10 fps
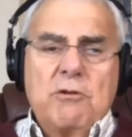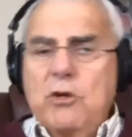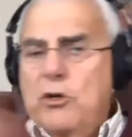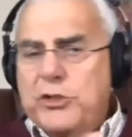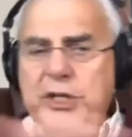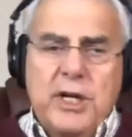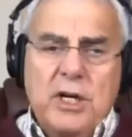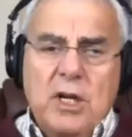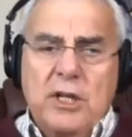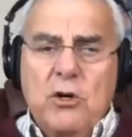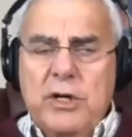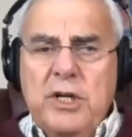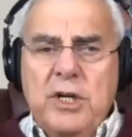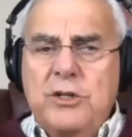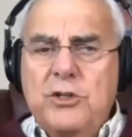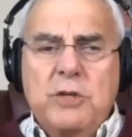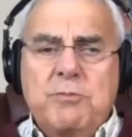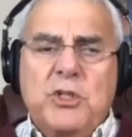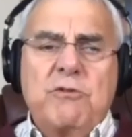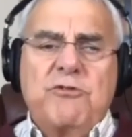You're you're in an
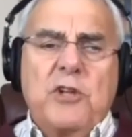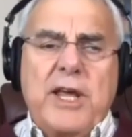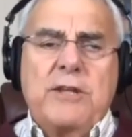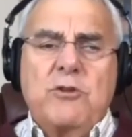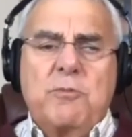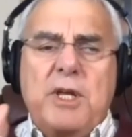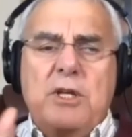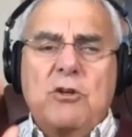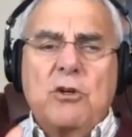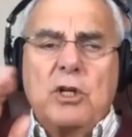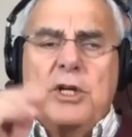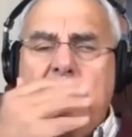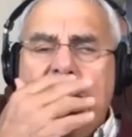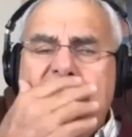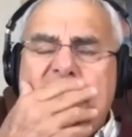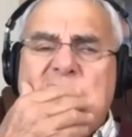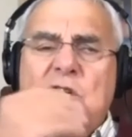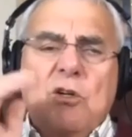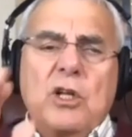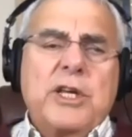Egyptian philanthropy, and you're looking at this, and
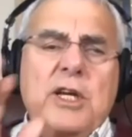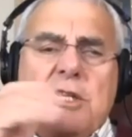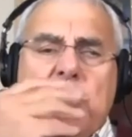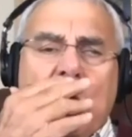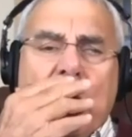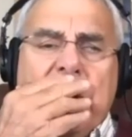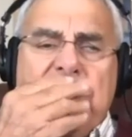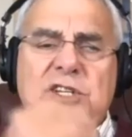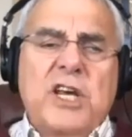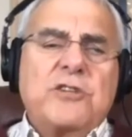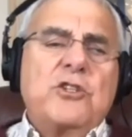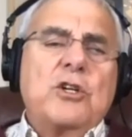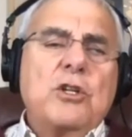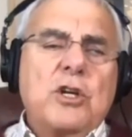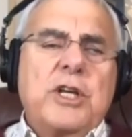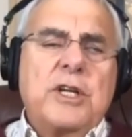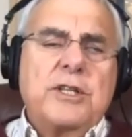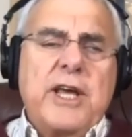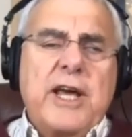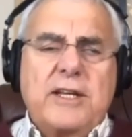you're looking at the organization, you're looking at
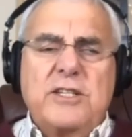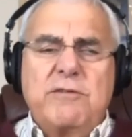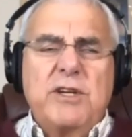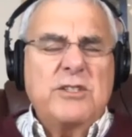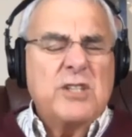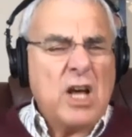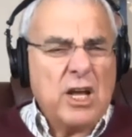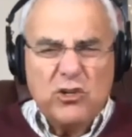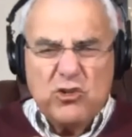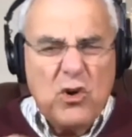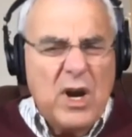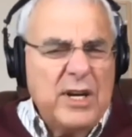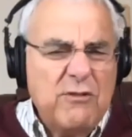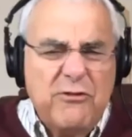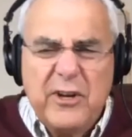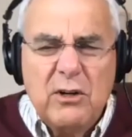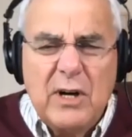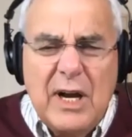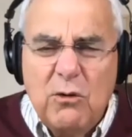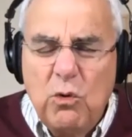the activities, you're trying to figure
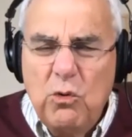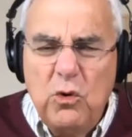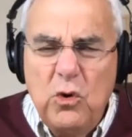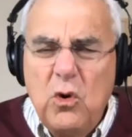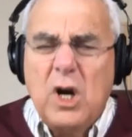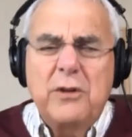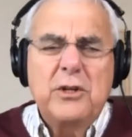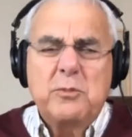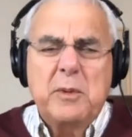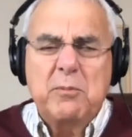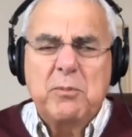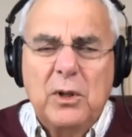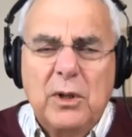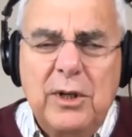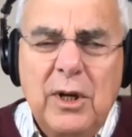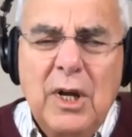out who are these people